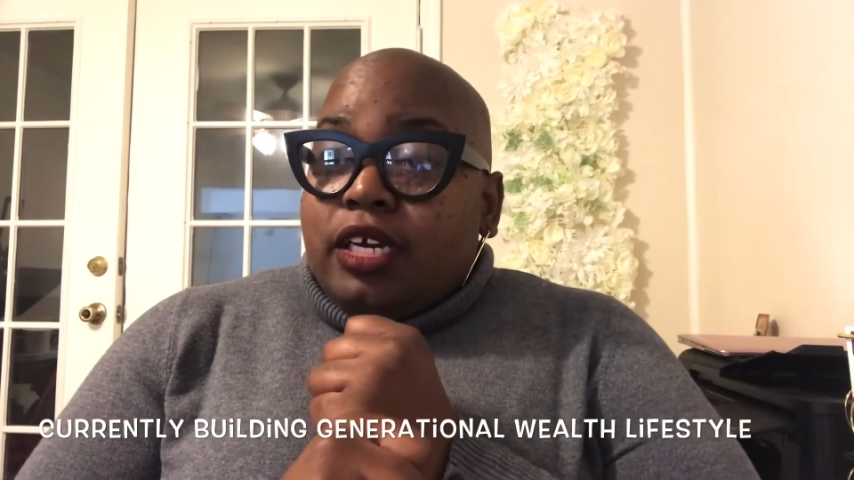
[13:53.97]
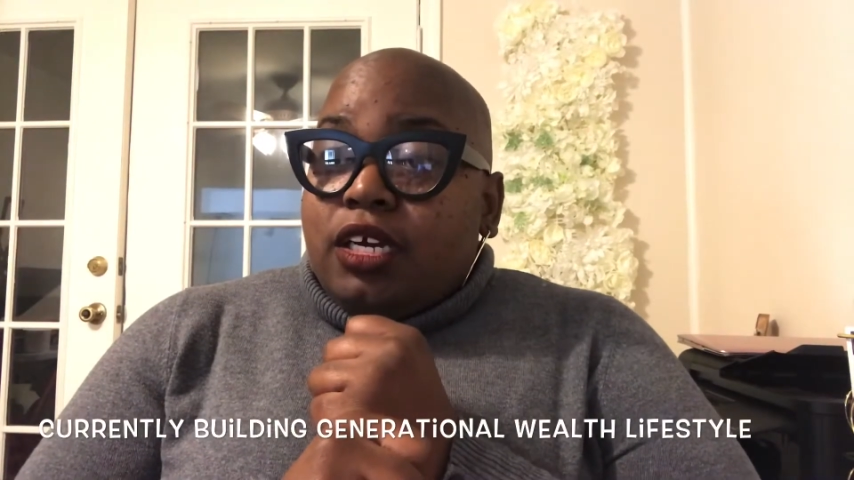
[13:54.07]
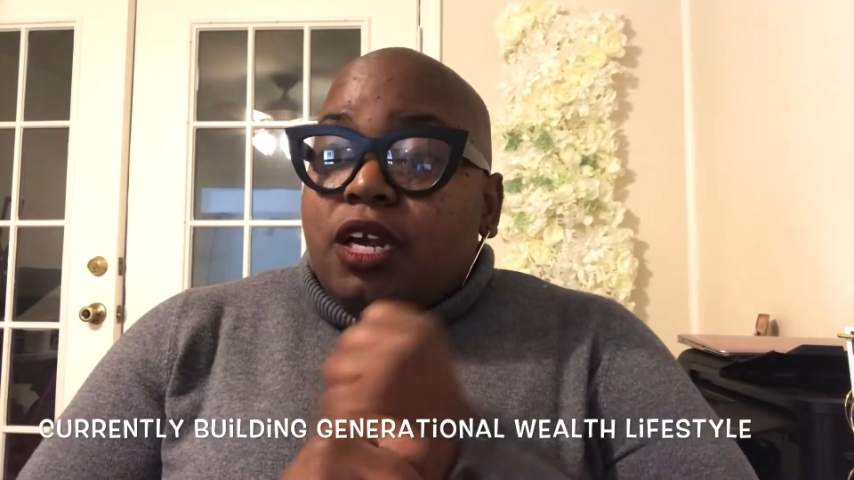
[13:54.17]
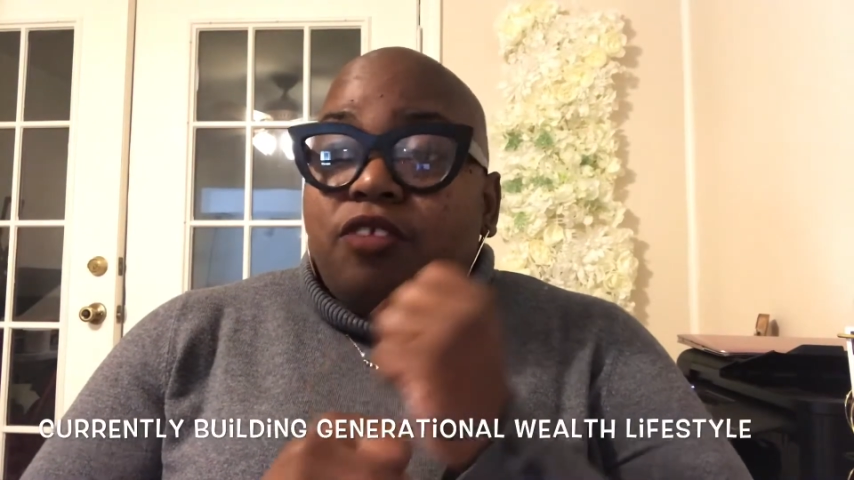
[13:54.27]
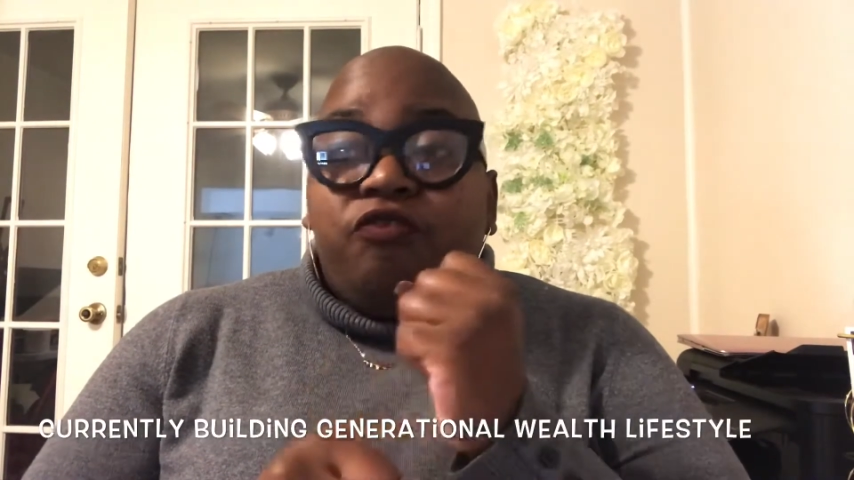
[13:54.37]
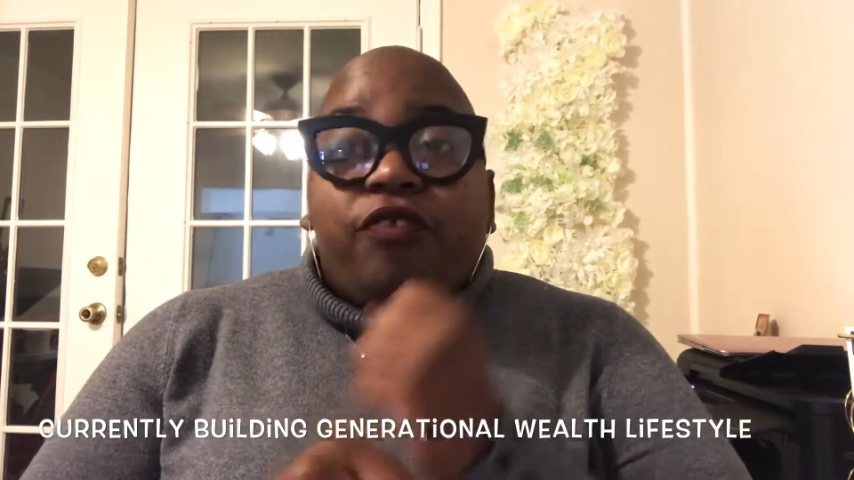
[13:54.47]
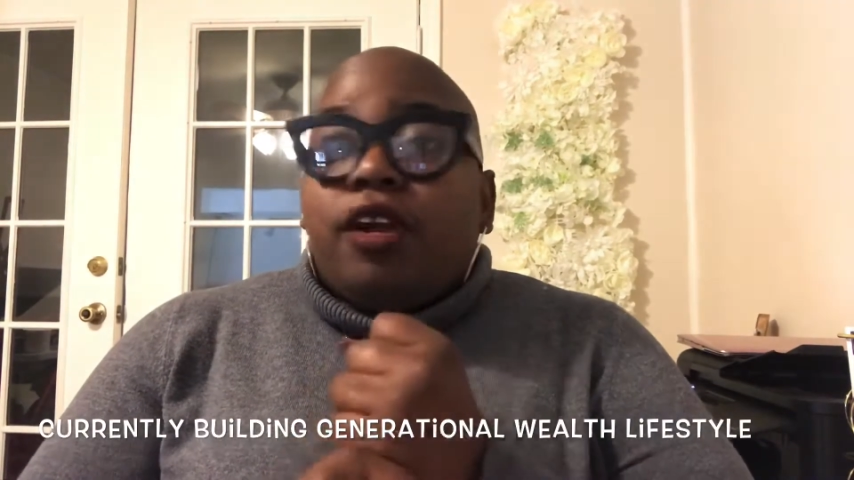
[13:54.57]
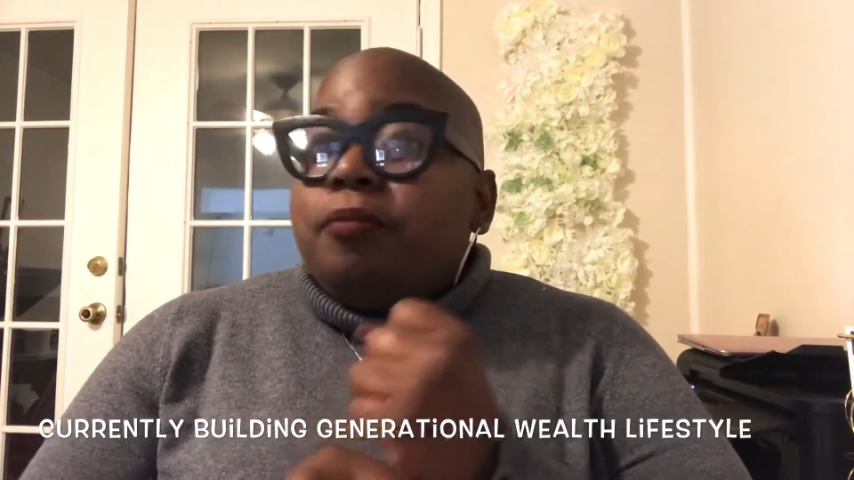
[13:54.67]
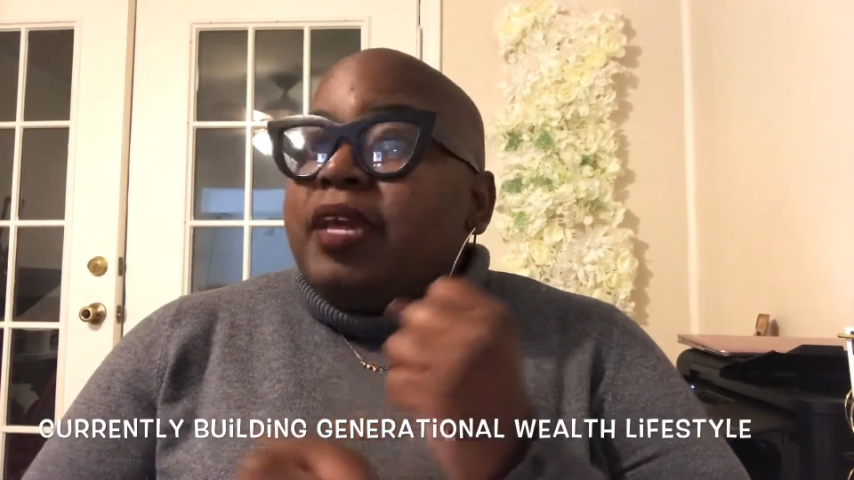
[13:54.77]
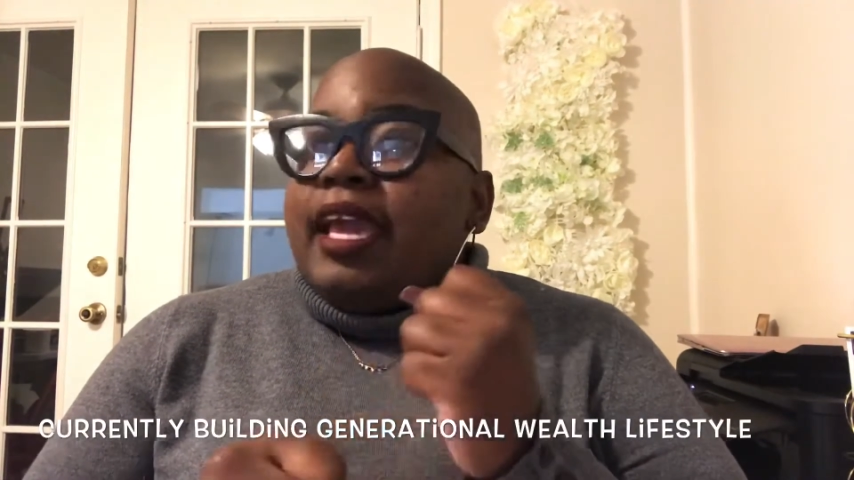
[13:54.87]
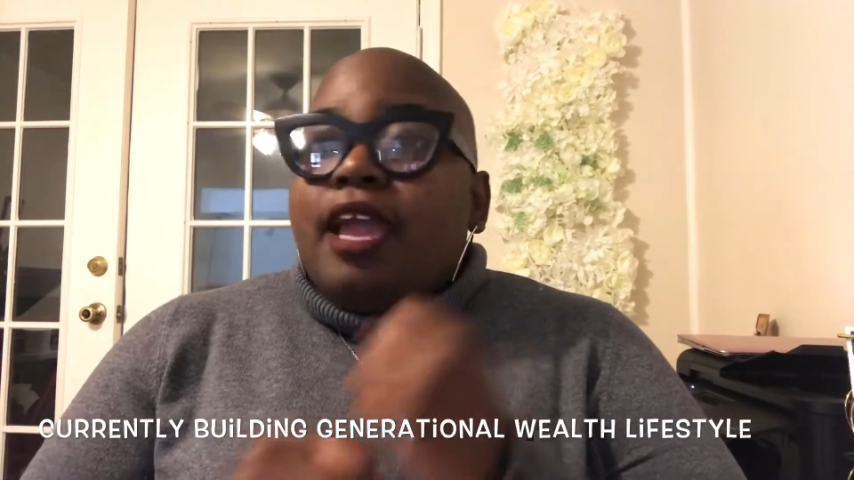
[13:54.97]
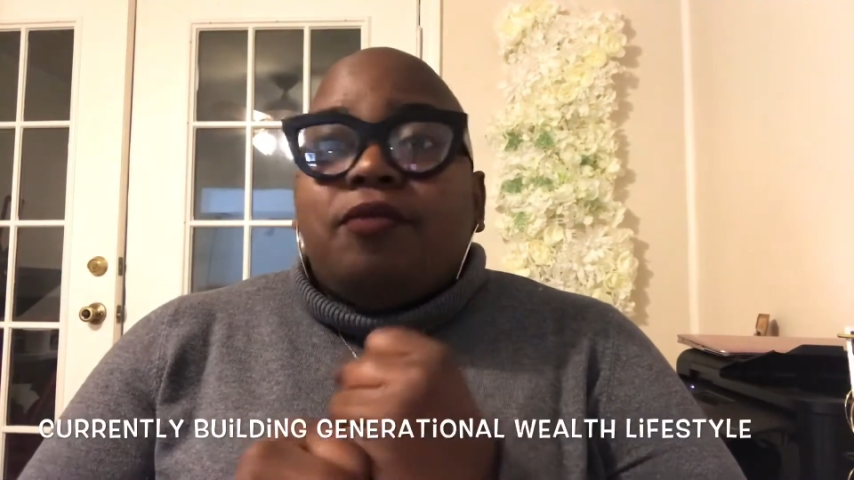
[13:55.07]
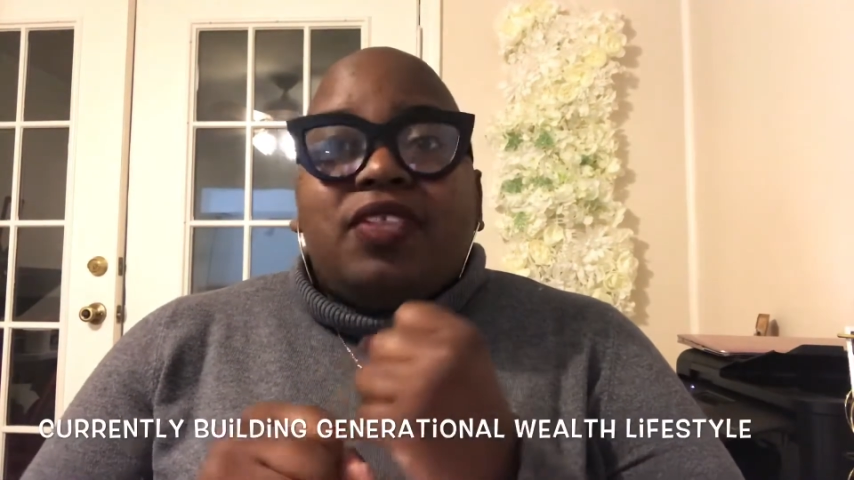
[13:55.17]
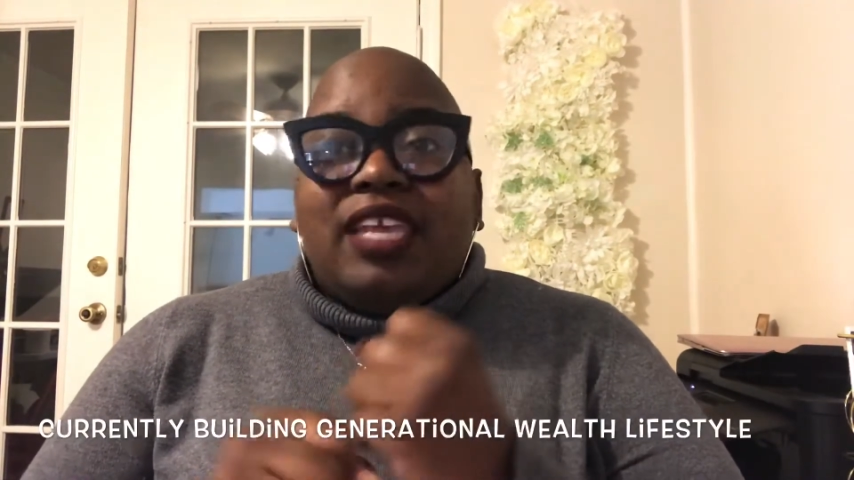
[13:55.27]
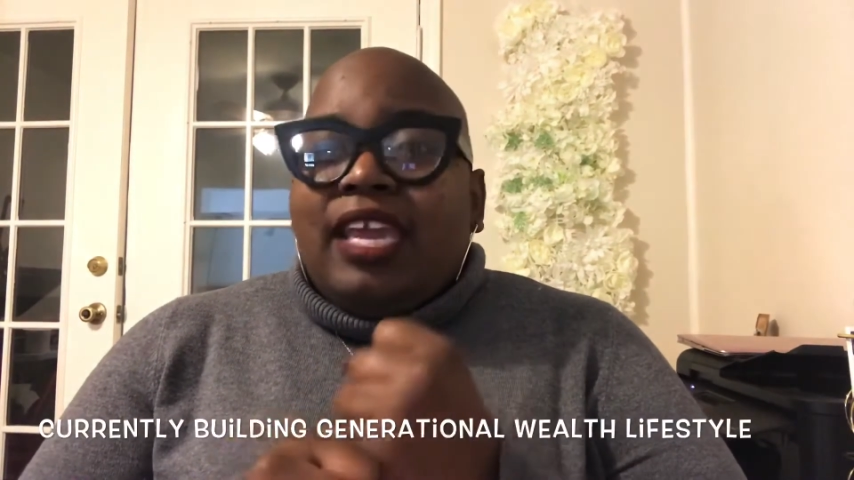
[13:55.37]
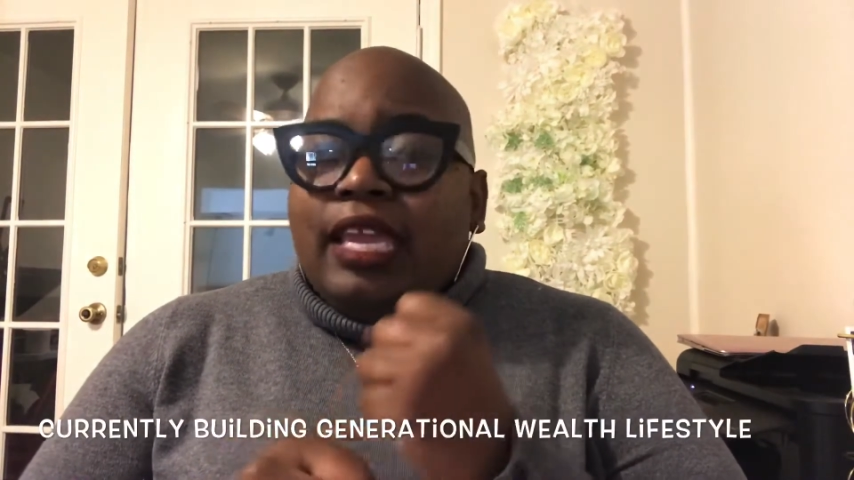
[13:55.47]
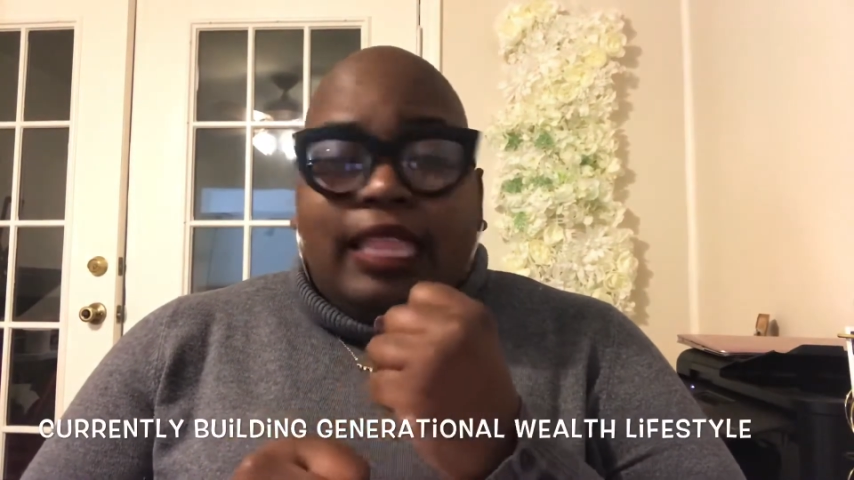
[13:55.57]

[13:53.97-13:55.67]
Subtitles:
confirming everything